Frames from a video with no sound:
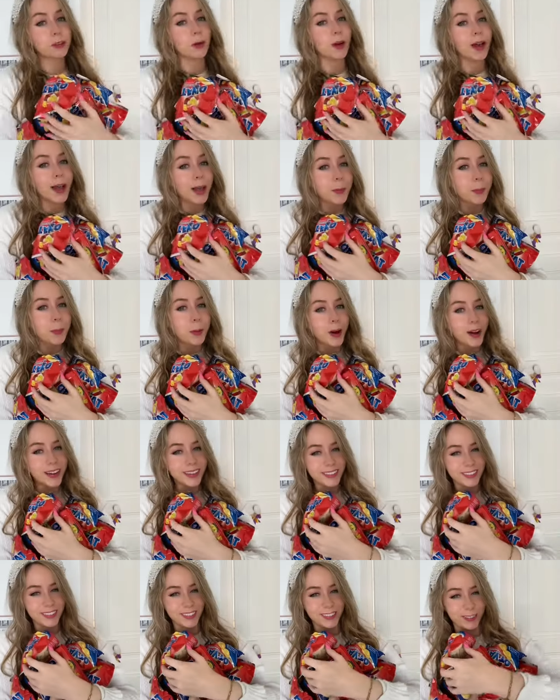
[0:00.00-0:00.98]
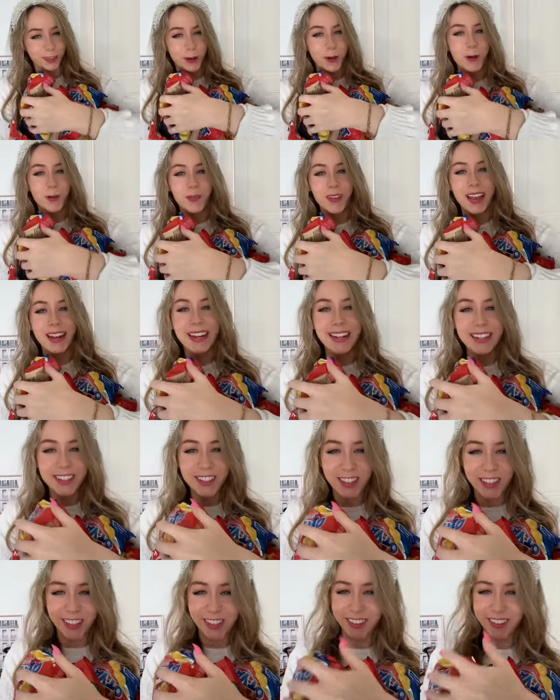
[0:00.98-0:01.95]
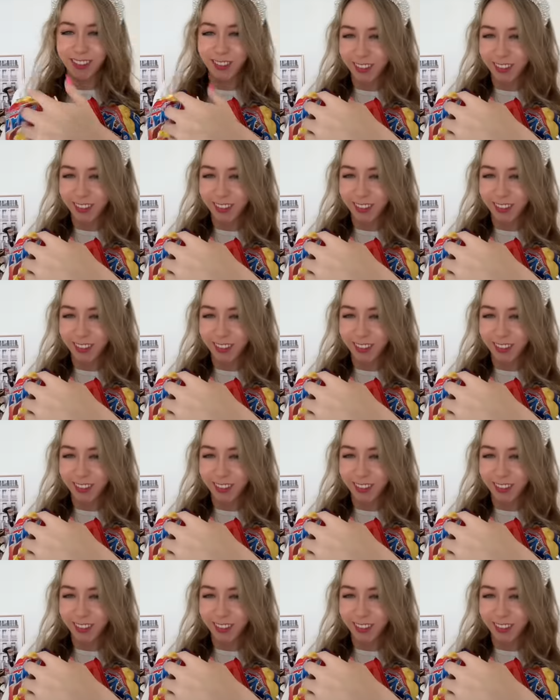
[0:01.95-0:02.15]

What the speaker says: So I bought so many cheese and